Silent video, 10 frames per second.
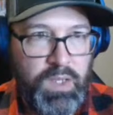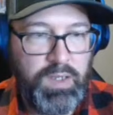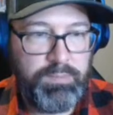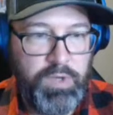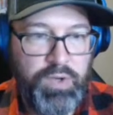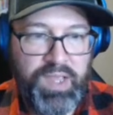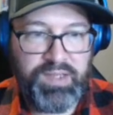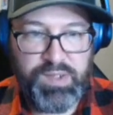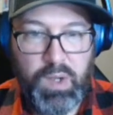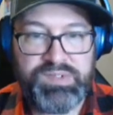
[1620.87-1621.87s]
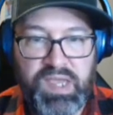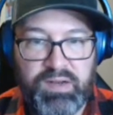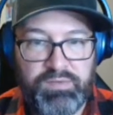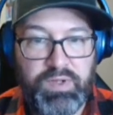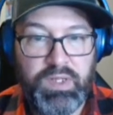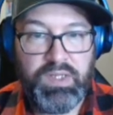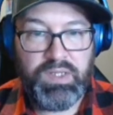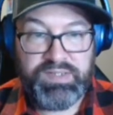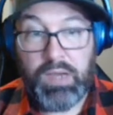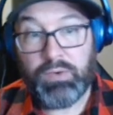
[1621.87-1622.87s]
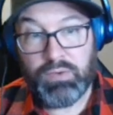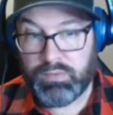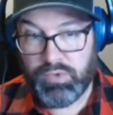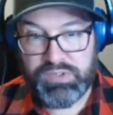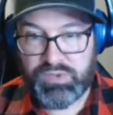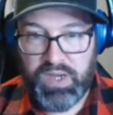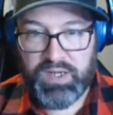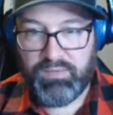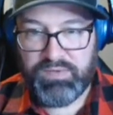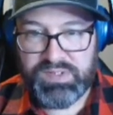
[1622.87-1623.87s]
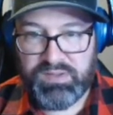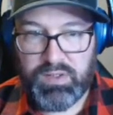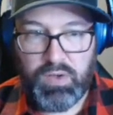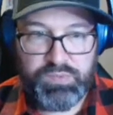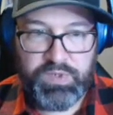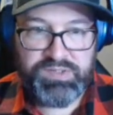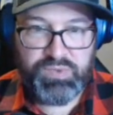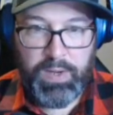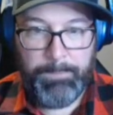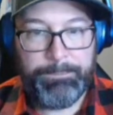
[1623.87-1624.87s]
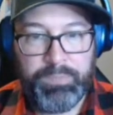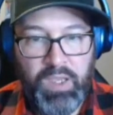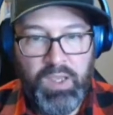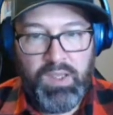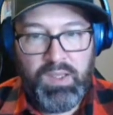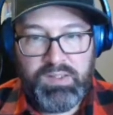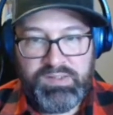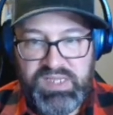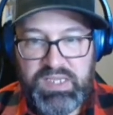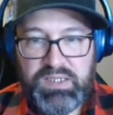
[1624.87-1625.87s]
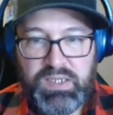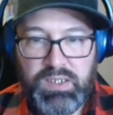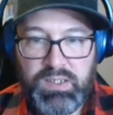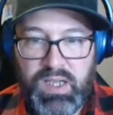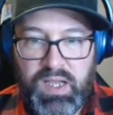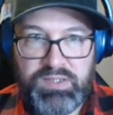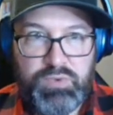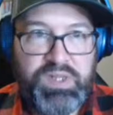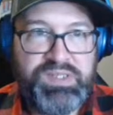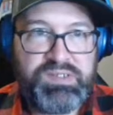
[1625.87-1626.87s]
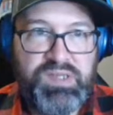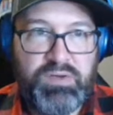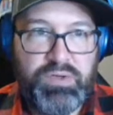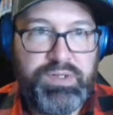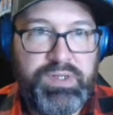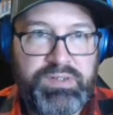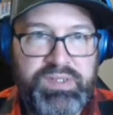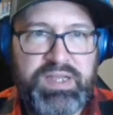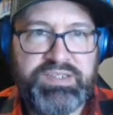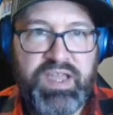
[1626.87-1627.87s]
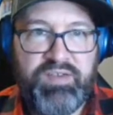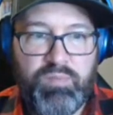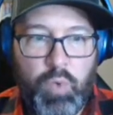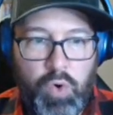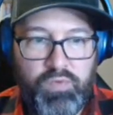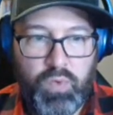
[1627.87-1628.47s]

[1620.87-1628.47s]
Okay, so outside of Dowdle looks great. Obviously, the coach speak is great. Zeke, 2,600, did actually have more of a